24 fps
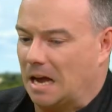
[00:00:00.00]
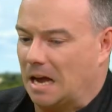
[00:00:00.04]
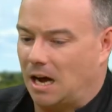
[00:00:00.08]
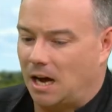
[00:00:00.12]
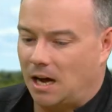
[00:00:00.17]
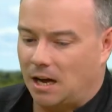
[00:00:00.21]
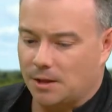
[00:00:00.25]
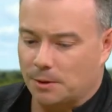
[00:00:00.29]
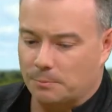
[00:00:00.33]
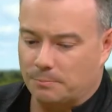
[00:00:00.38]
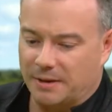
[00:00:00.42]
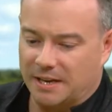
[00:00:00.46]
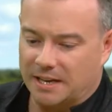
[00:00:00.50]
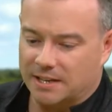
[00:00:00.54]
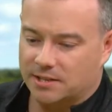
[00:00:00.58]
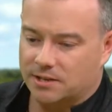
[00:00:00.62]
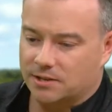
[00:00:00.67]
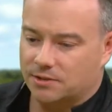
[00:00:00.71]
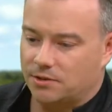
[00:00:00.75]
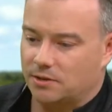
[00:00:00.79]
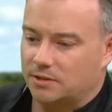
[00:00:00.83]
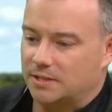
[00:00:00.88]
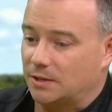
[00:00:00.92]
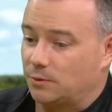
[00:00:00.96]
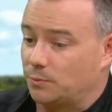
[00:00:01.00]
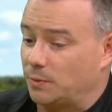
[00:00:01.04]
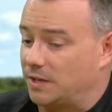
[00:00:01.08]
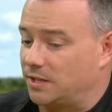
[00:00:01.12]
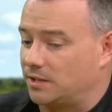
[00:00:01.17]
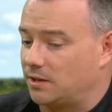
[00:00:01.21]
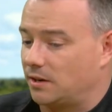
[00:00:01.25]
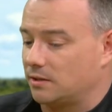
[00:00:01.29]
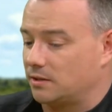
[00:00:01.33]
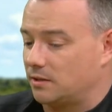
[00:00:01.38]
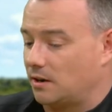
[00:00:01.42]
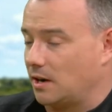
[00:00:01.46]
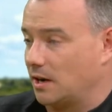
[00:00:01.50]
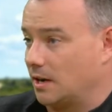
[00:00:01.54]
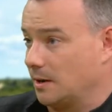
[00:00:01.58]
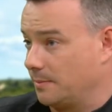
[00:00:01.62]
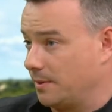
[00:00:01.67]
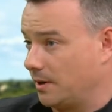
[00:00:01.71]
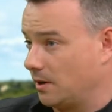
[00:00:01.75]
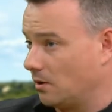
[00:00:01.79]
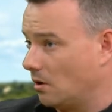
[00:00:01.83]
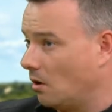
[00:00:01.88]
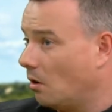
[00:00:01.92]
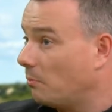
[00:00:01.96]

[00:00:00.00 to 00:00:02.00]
The biggest concerns as we start talking about